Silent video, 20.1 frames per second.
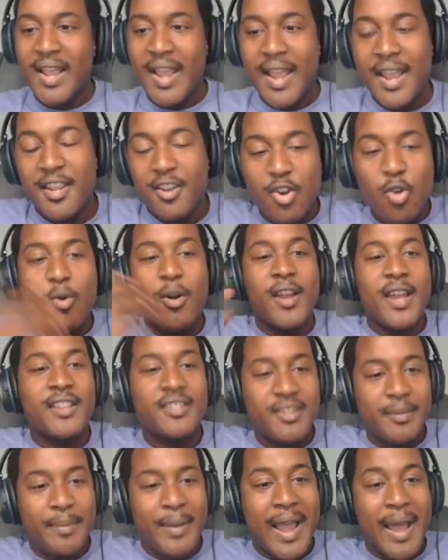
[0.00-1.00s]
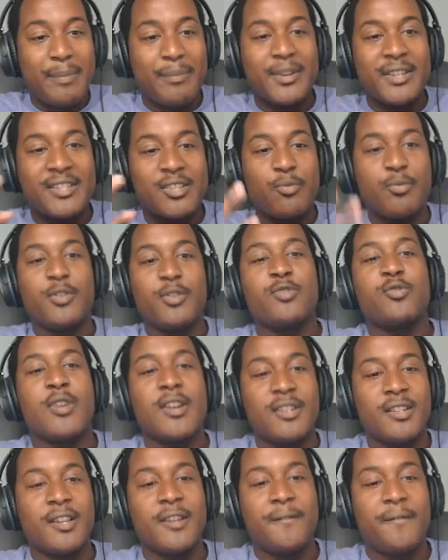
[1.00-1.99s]
And you know what ends up happening is that when you
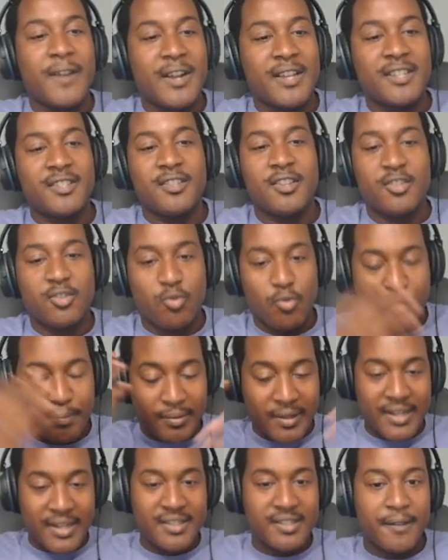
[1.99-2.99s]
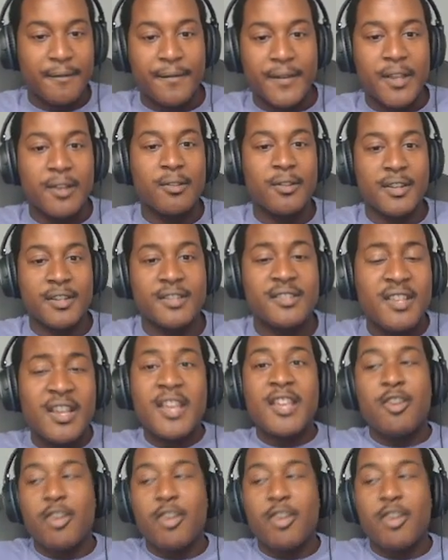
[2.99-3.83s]
try to like find something to replace the feelings,